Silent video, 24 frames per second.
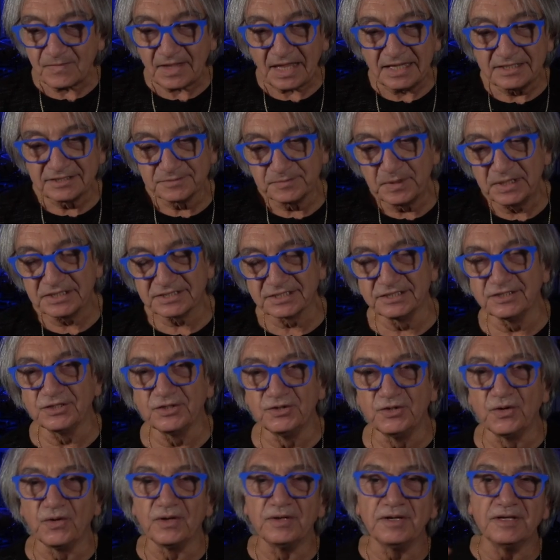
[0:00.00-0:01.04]
Especially, you
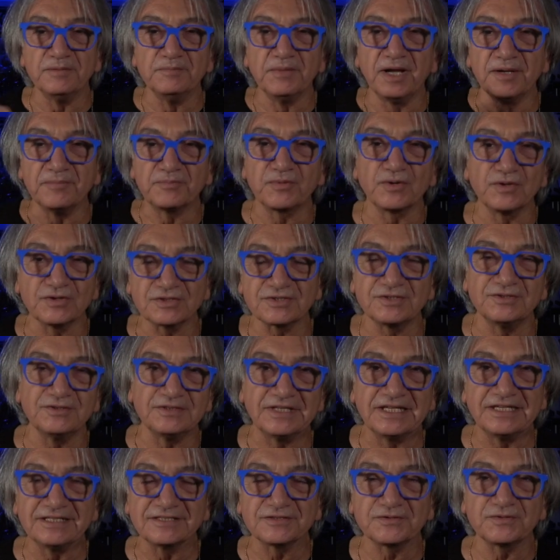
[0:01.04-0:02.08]
know, in, in my personal
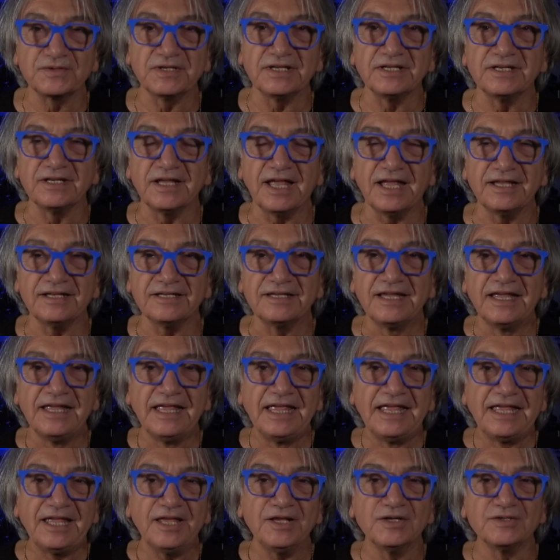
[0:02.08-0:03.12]
history, and and
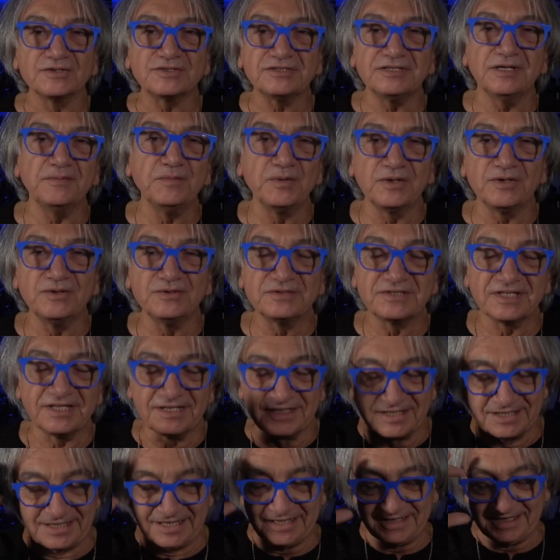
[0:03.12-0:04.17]
you know, someone who's
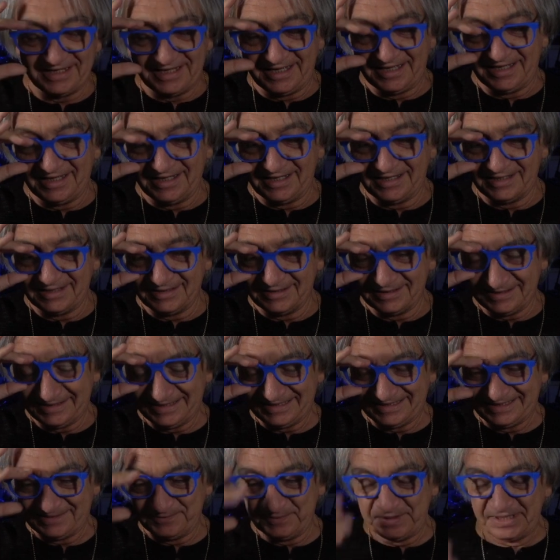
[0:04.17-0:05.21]
a uh,
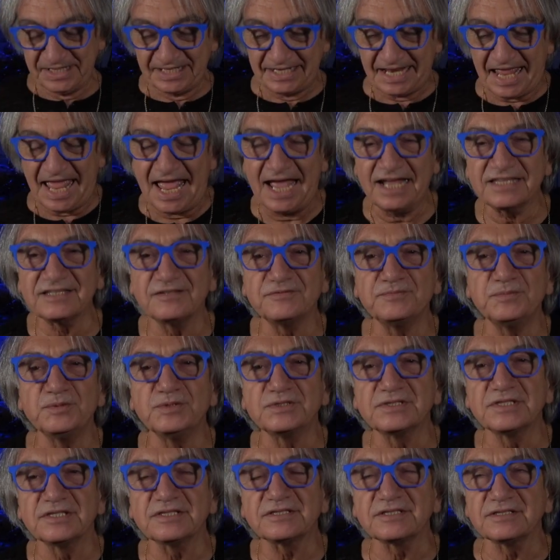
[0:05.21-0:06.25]
has been an active
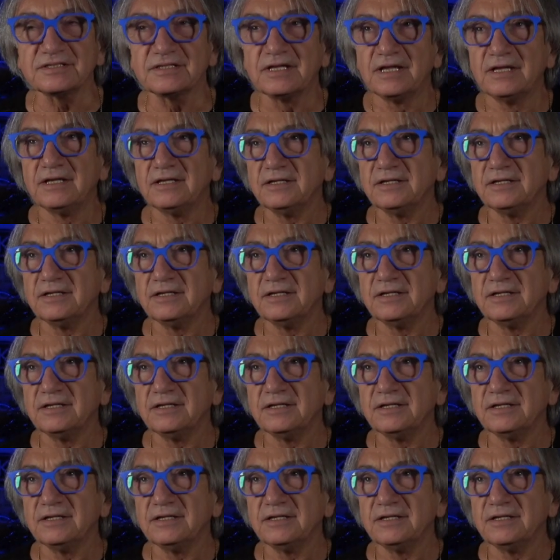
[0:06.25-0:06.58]
musician